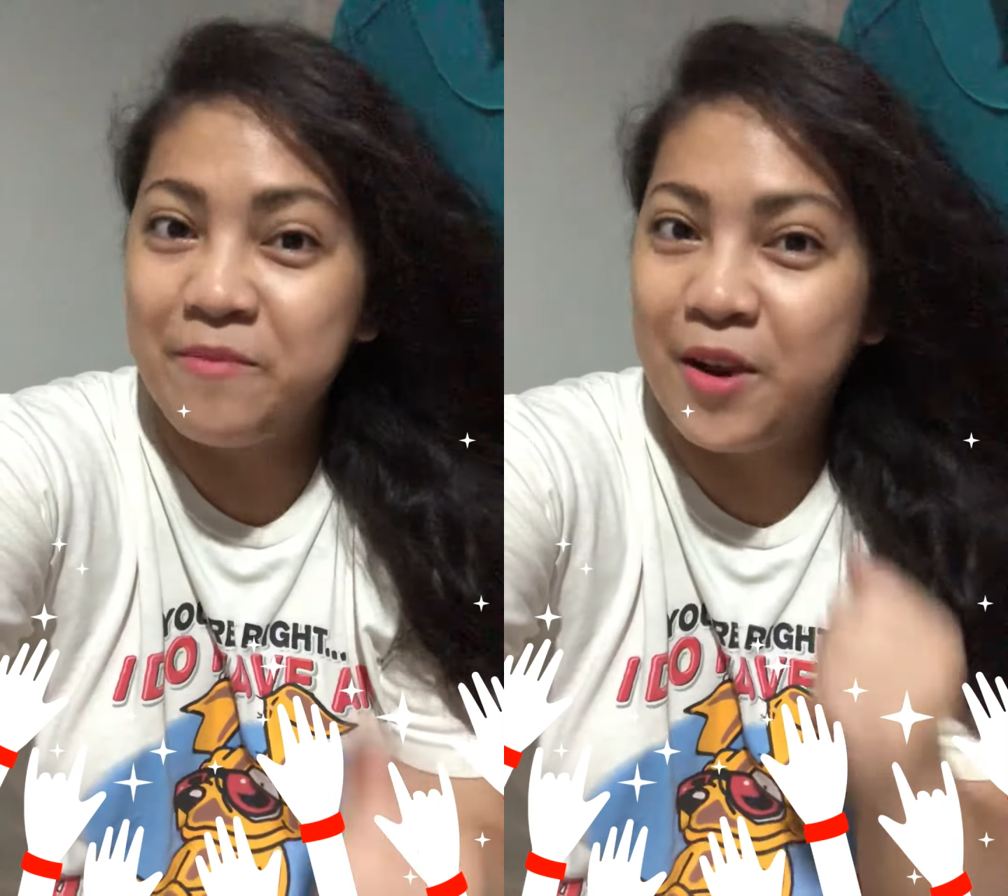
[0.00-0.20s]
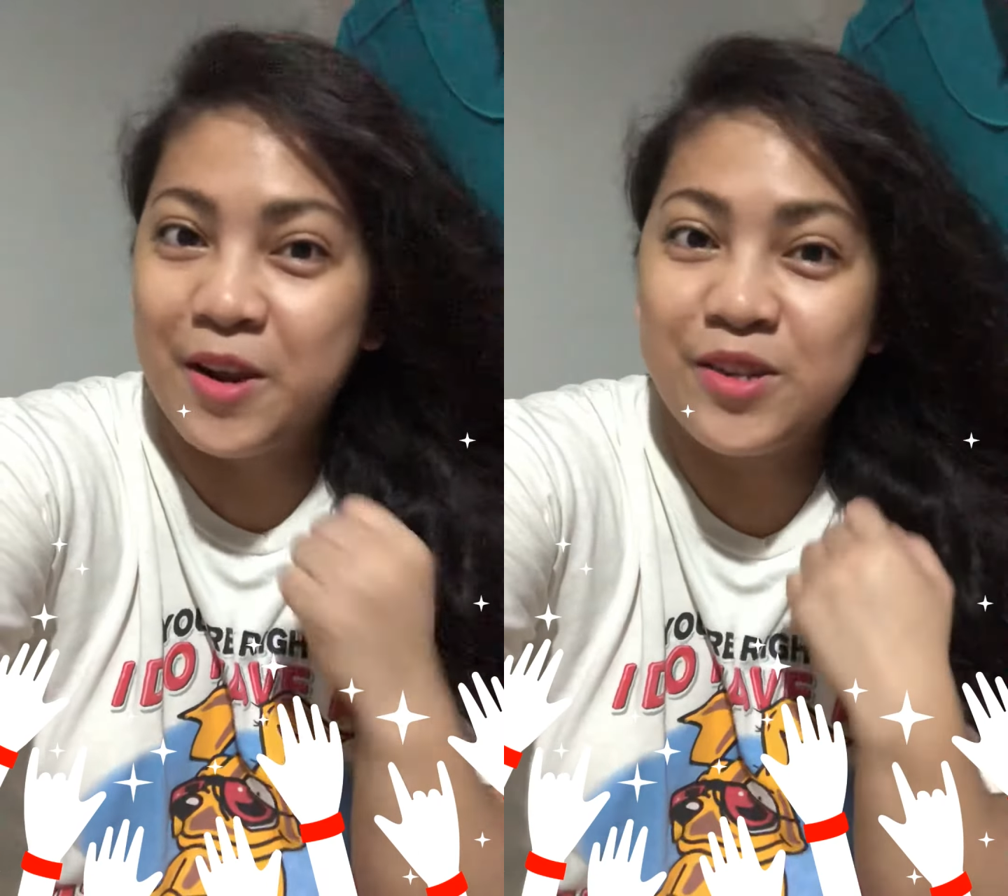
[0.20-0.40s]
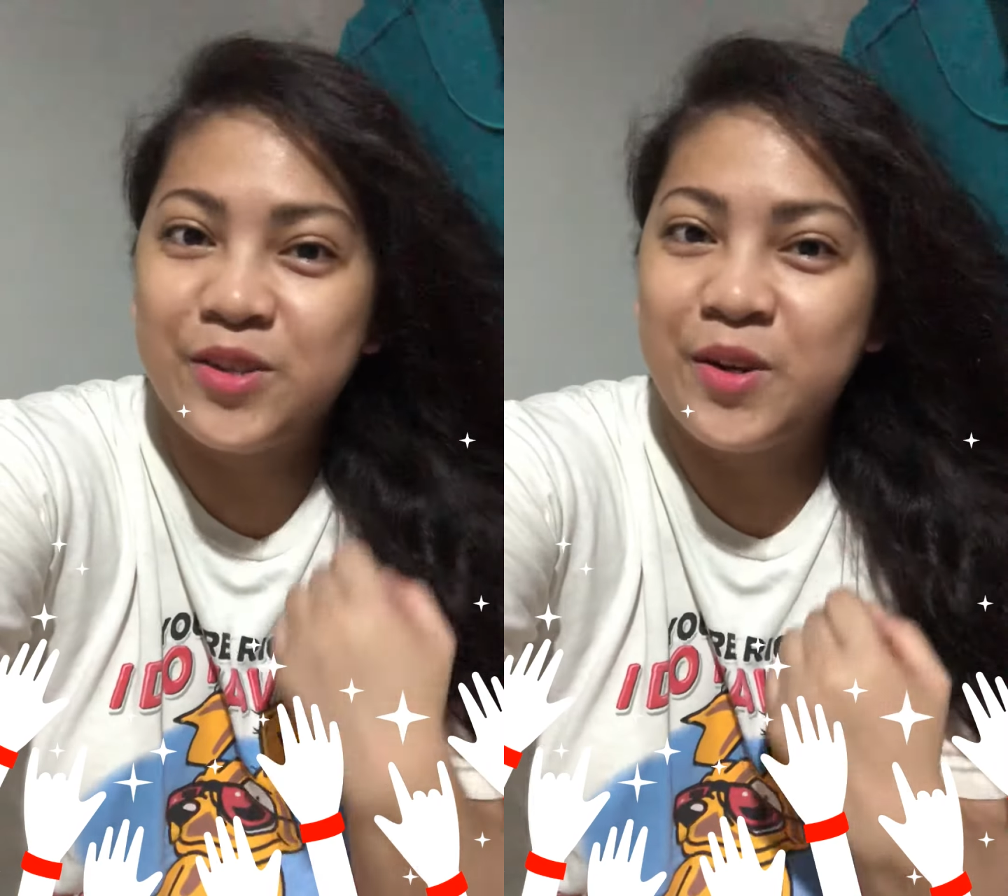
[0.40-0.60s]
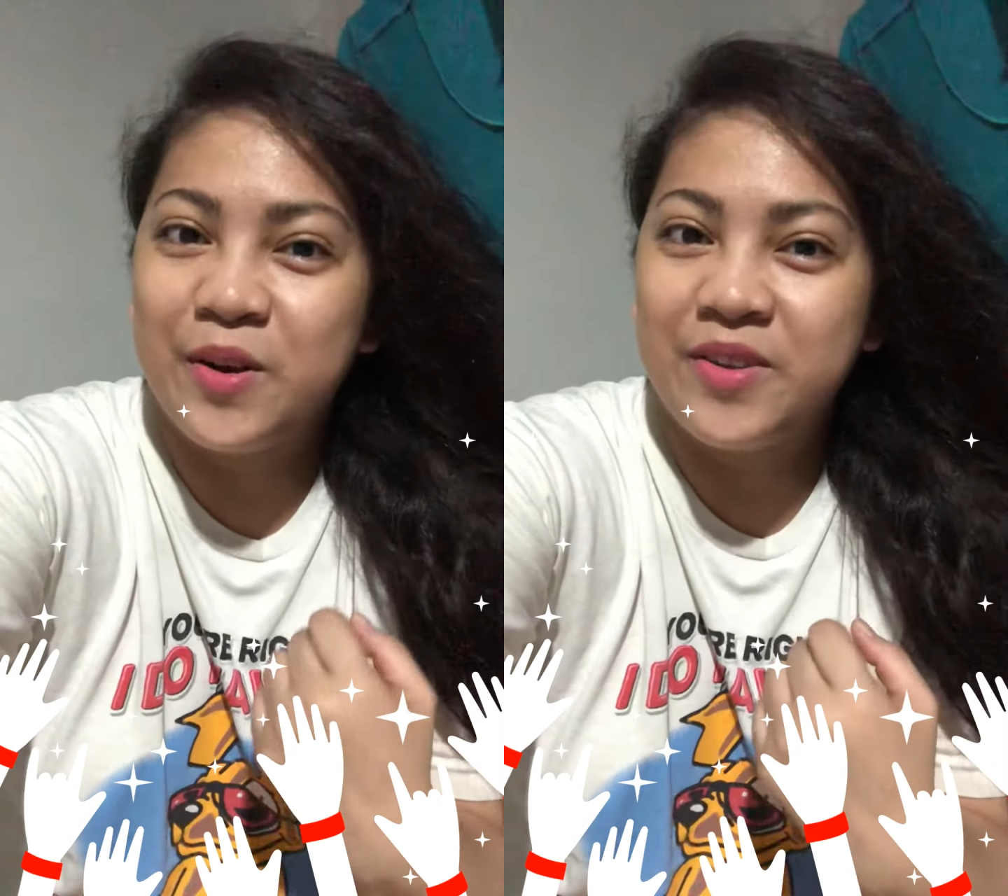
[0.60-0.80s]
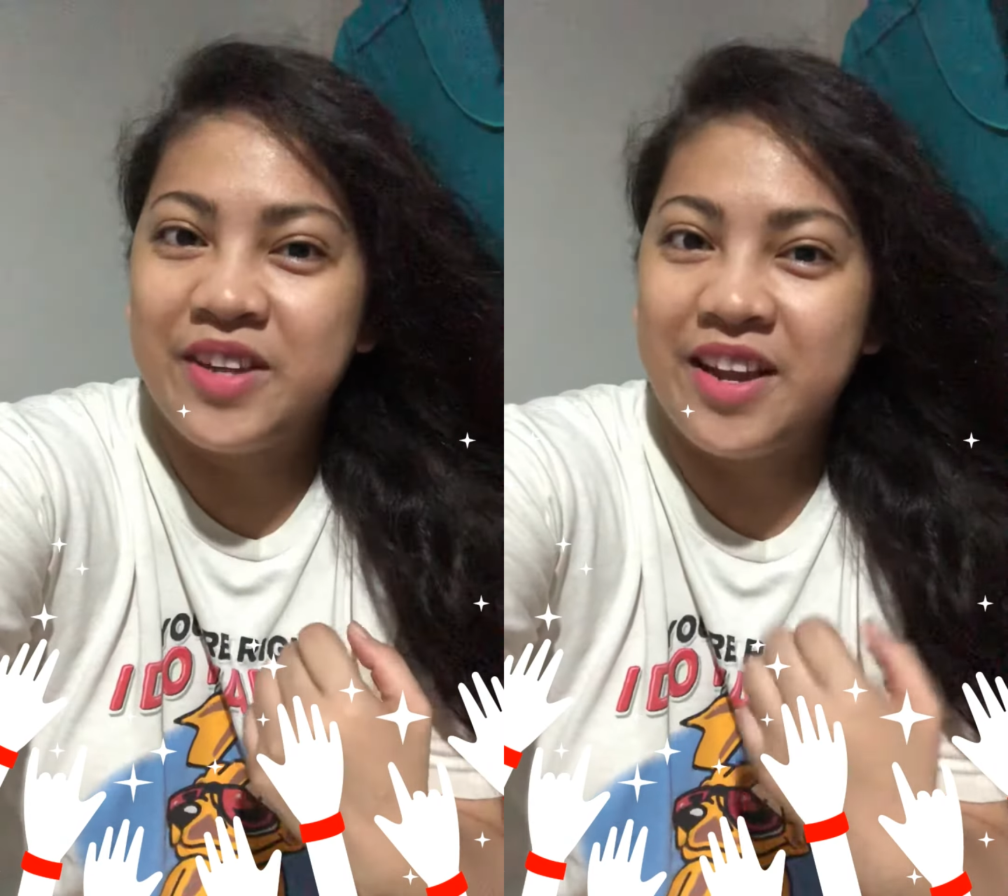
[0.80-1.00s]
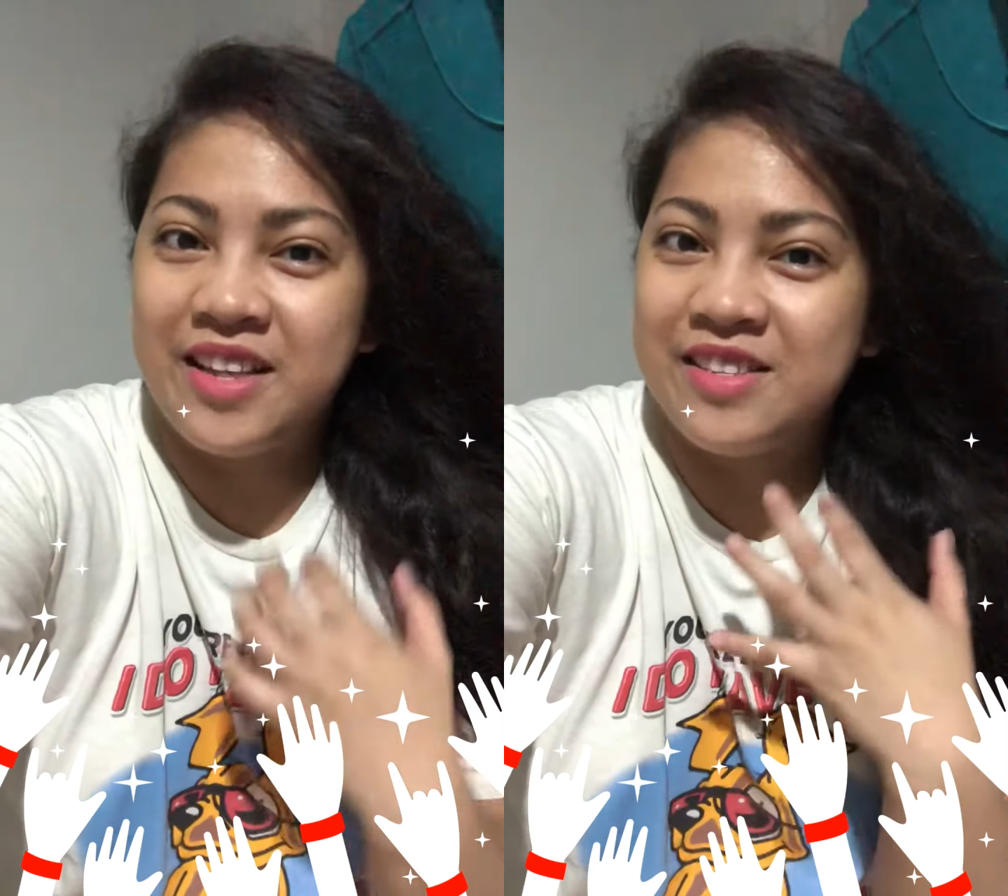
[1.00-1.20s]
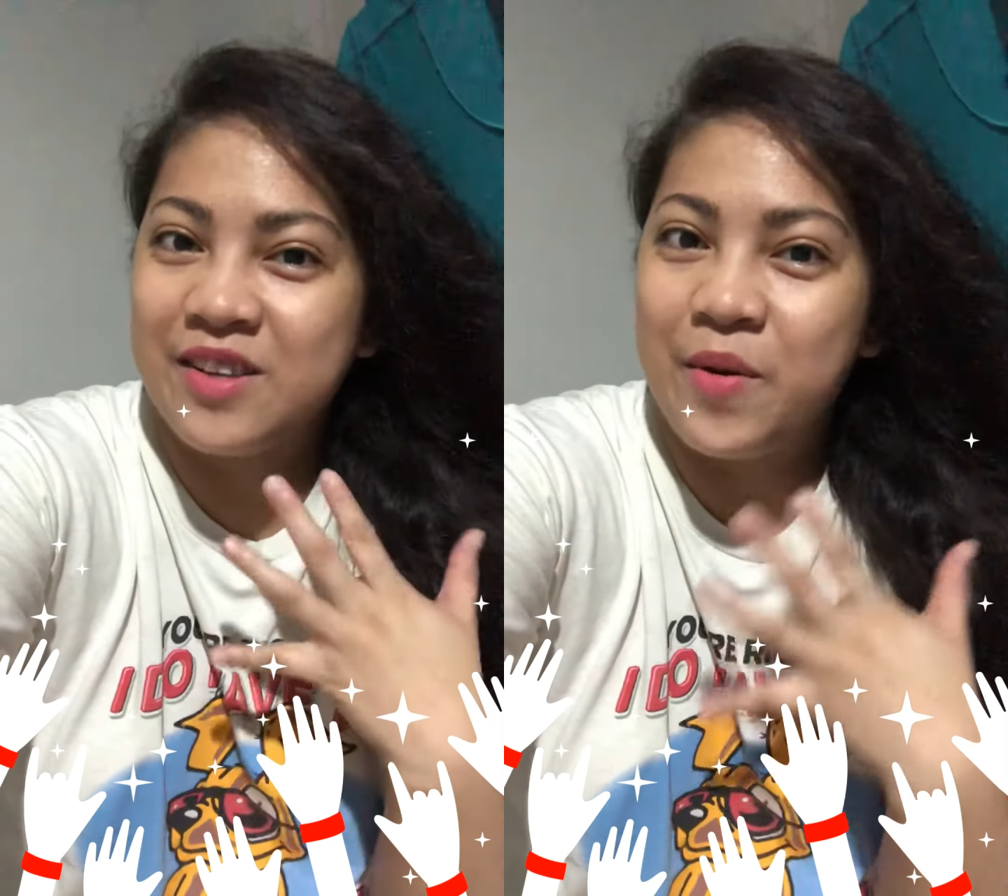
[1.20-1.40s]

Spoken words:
very sure that it's